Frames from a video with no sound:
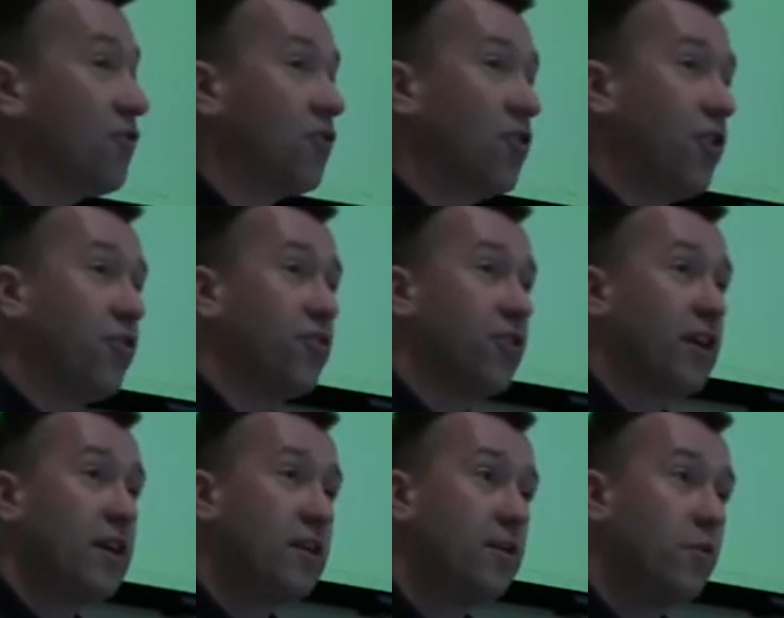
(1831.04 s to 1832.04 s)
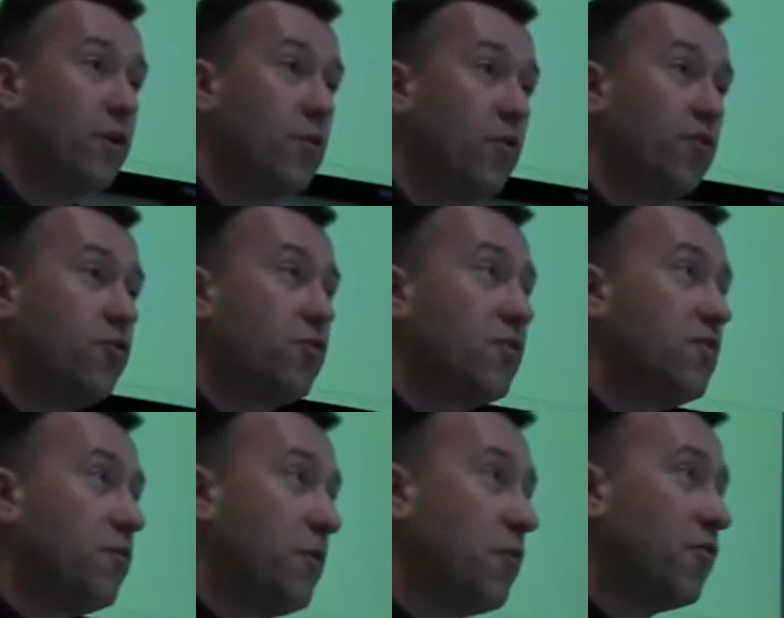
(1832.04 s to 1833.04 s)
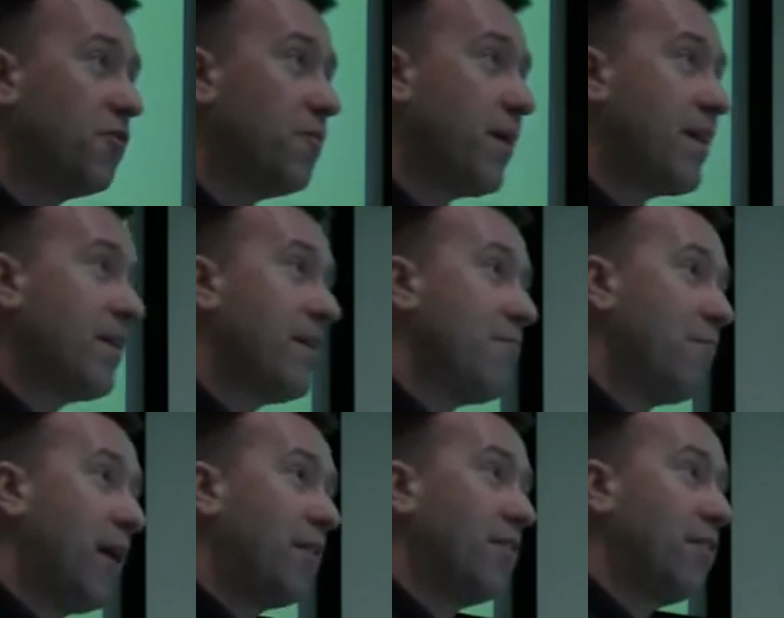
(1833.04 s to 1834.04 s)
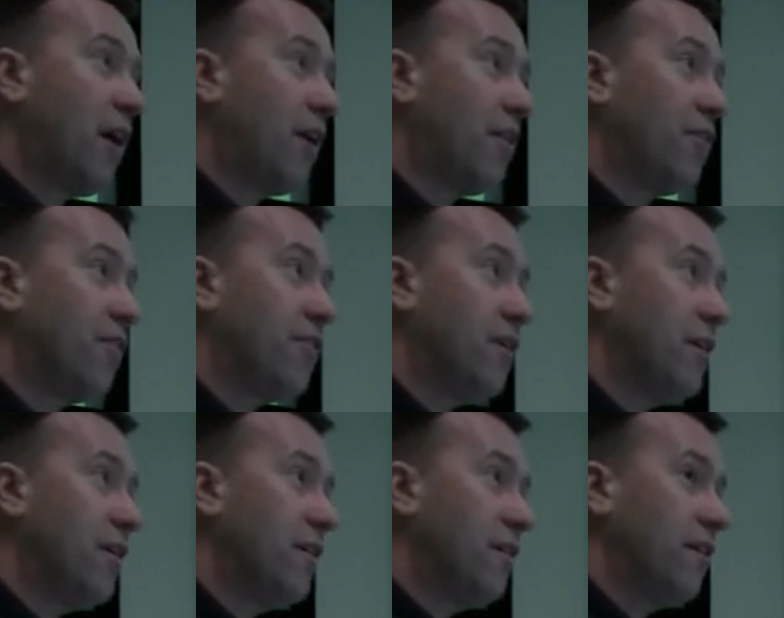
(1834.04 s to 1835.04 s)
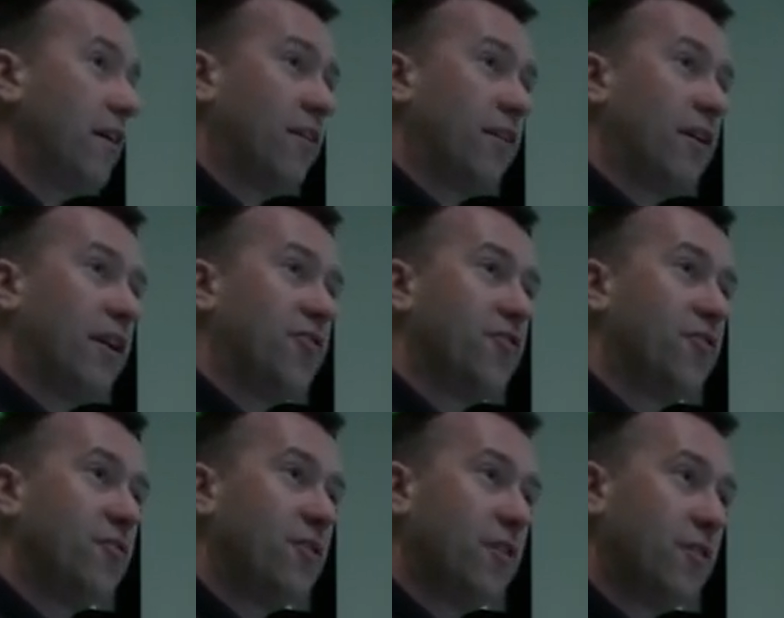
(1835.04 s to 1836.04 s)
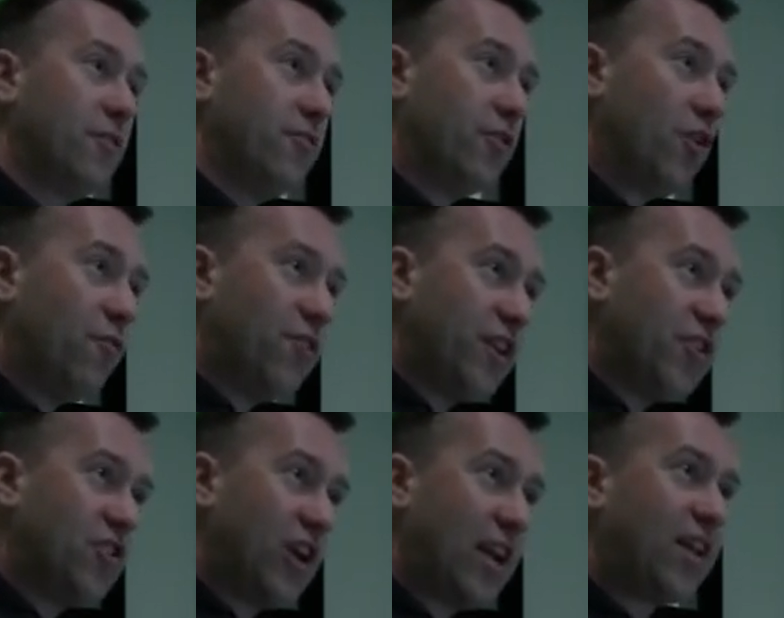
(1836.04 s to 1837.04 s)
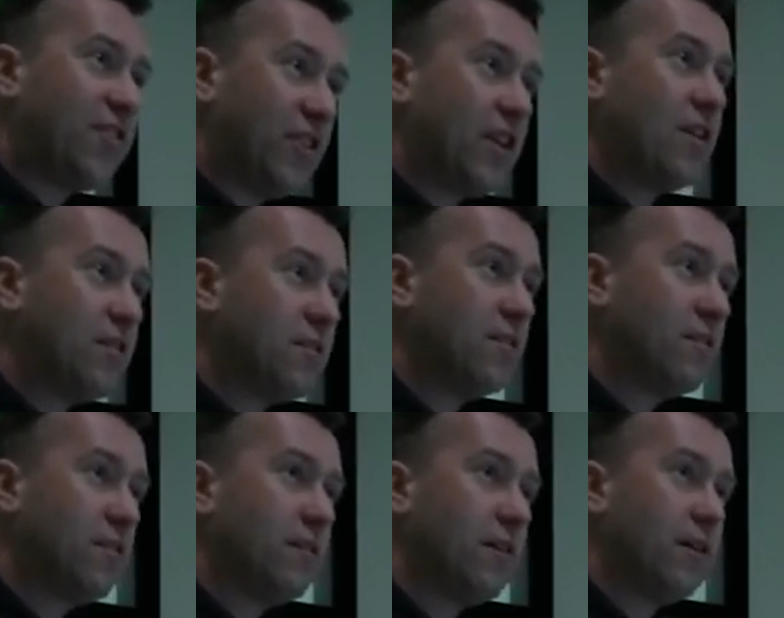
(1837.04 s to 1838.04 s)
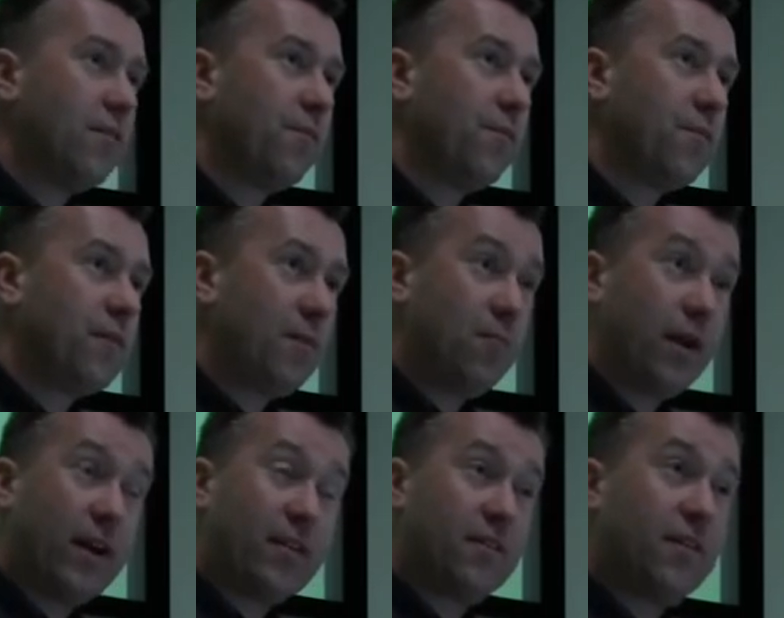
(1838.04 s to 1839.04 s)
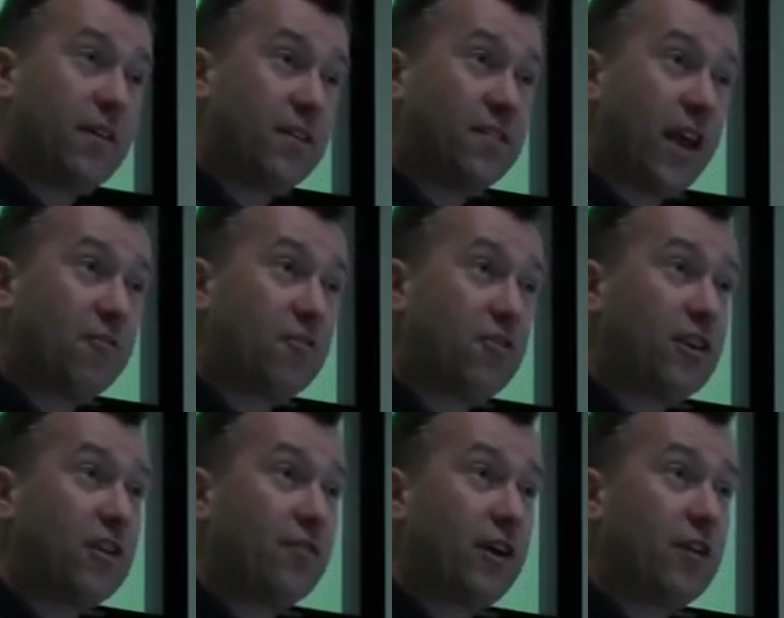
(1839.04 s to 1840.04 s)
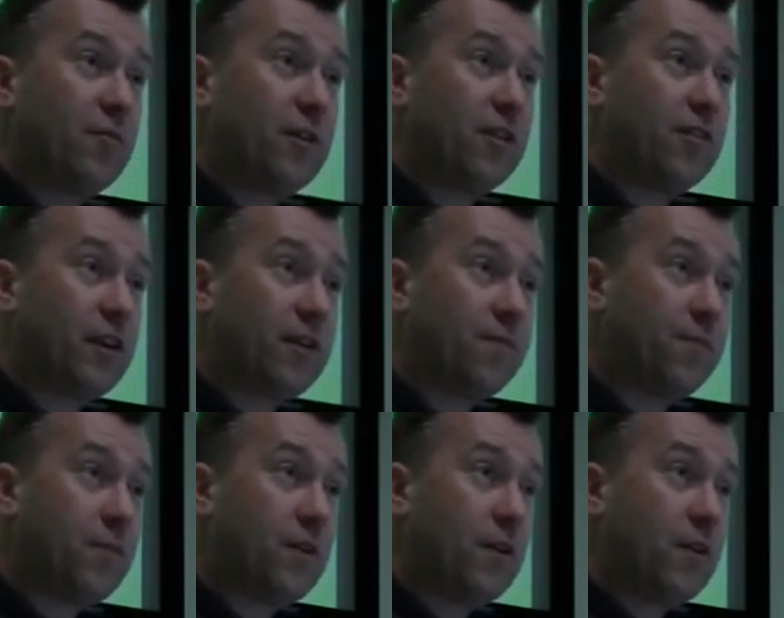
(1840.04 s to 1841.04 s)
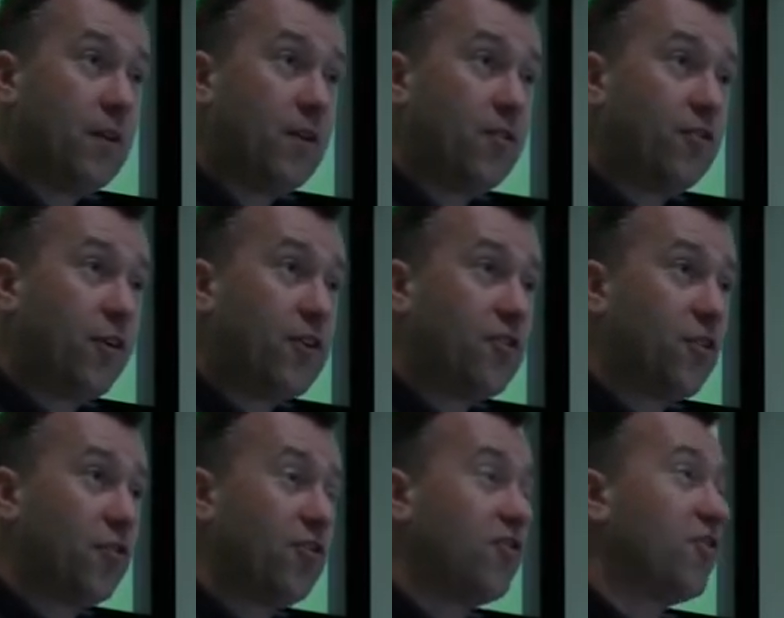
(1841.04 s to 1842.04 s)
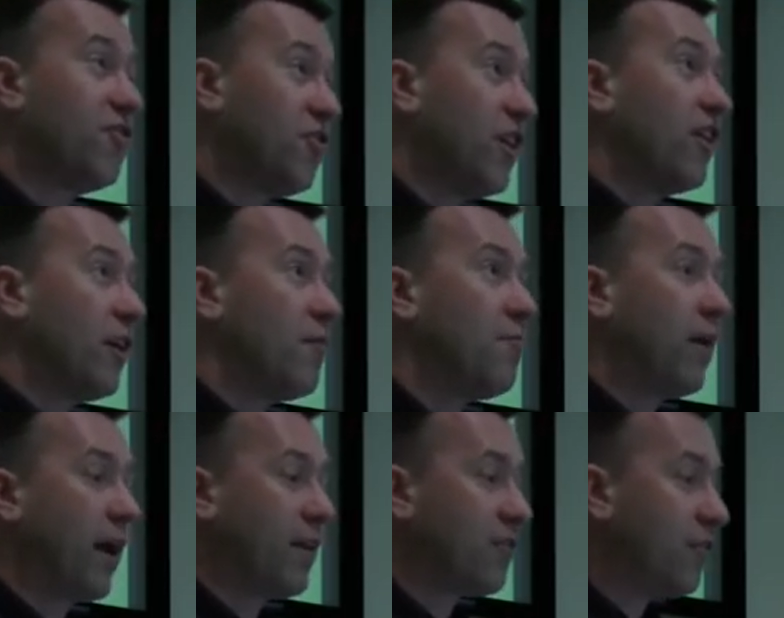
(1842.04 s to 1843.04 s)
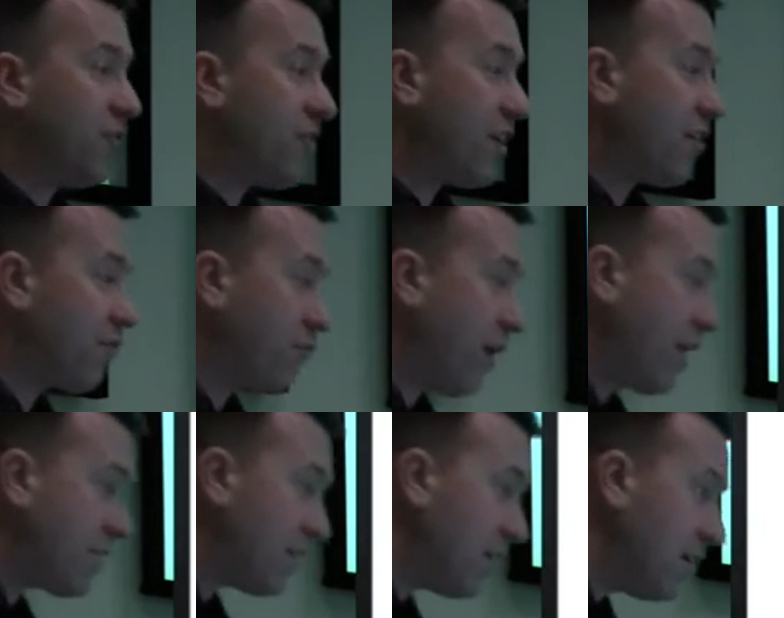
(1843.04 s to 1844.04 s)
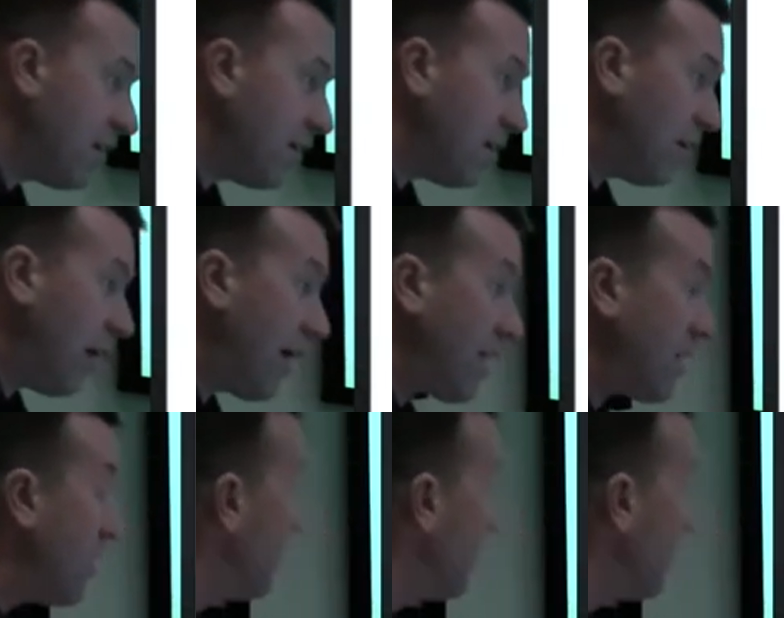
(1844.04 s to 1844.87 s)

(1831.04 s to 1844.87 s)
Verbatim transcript: security, we want to we want to make an impact and likelihood calculation for confidentiality, um, impact, integrity, and availability. So it's not just a single impact. So if we take a threat like